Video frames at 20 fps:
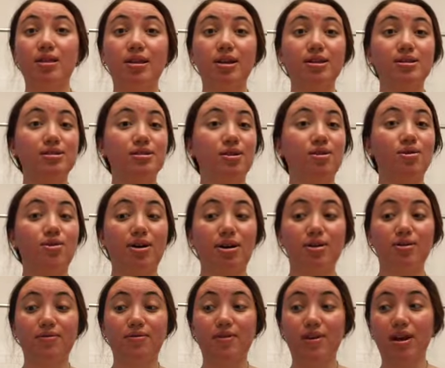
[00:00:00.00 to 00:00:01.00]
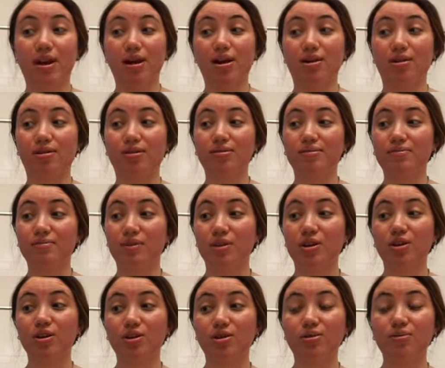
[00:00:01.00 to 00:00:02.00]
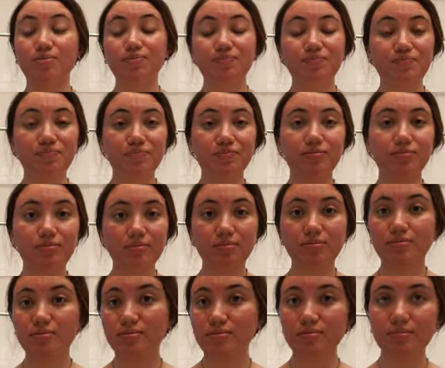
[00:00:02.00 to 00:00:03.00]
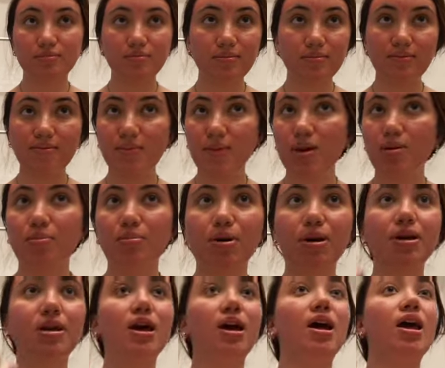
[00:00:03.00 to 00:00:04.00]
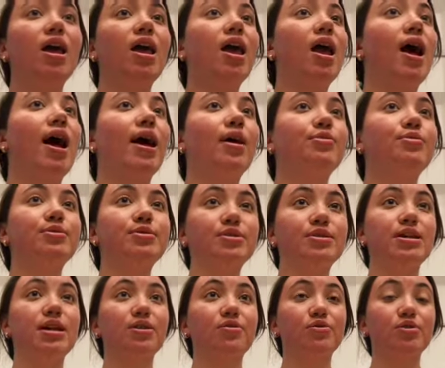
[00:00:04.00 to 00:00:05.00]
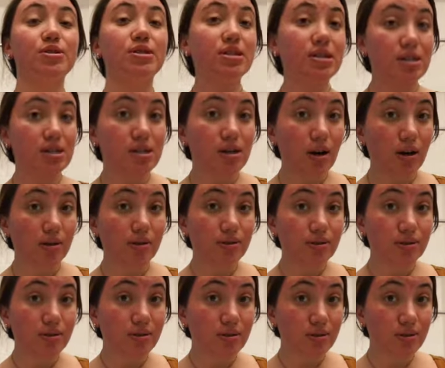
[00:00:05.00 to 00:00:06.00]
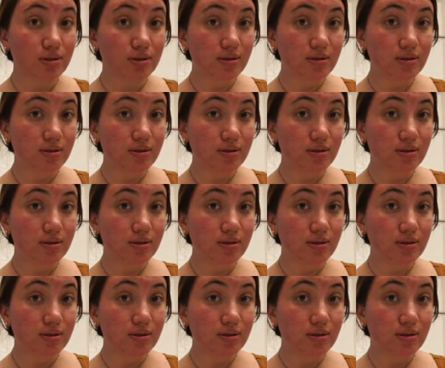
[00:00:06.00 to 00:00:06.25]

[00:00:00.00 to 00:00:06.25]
let's go. I don't even care. You know? But yeah, I will say for $60,